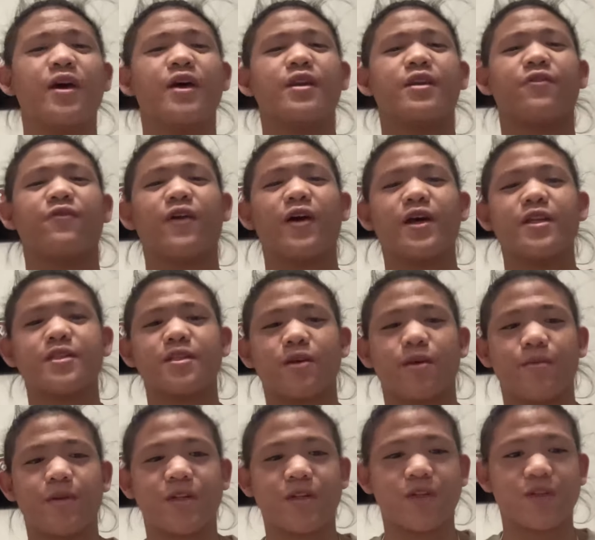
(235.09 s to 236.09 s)
defines
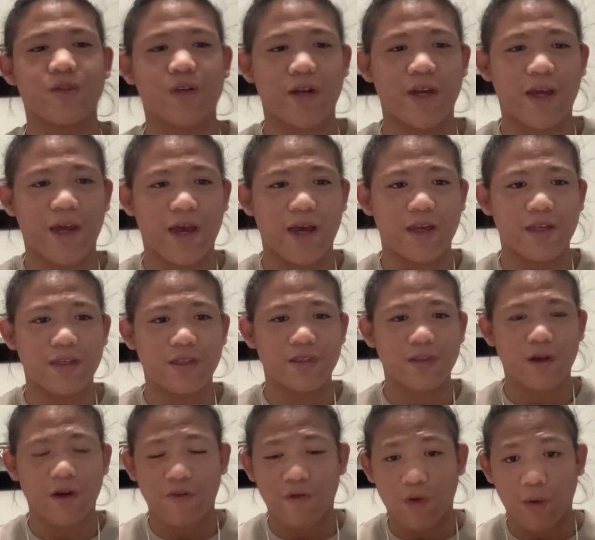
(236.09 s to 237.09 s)
omission training as
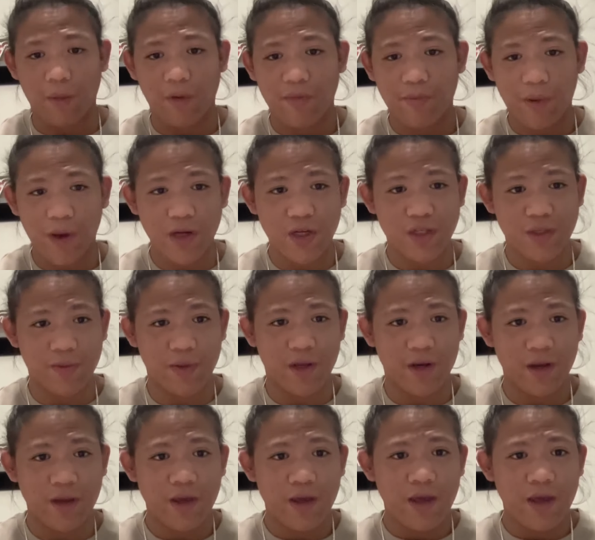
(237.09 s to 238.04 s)
a form of punishment